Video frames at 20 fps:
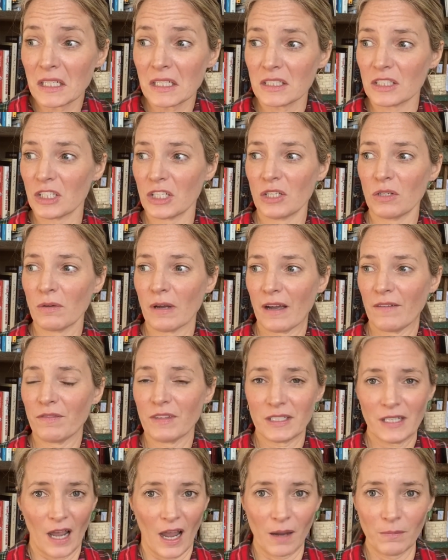Do you have the
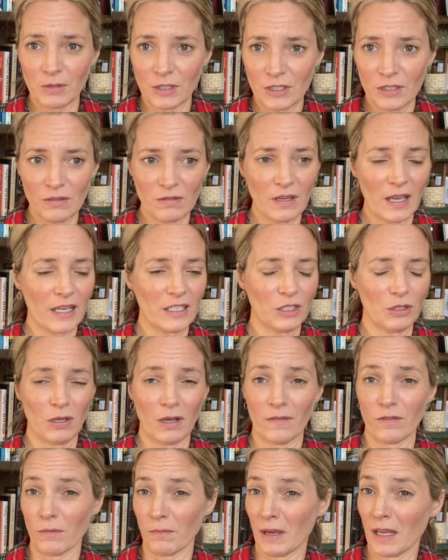time to do that? Do you
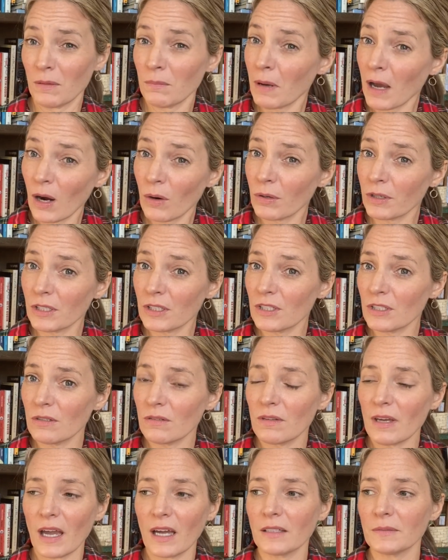have the manpower to do
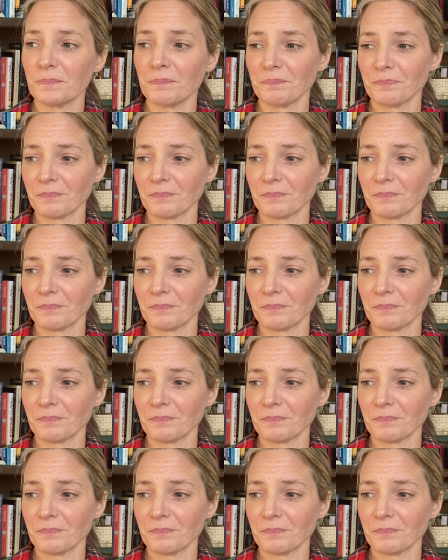that?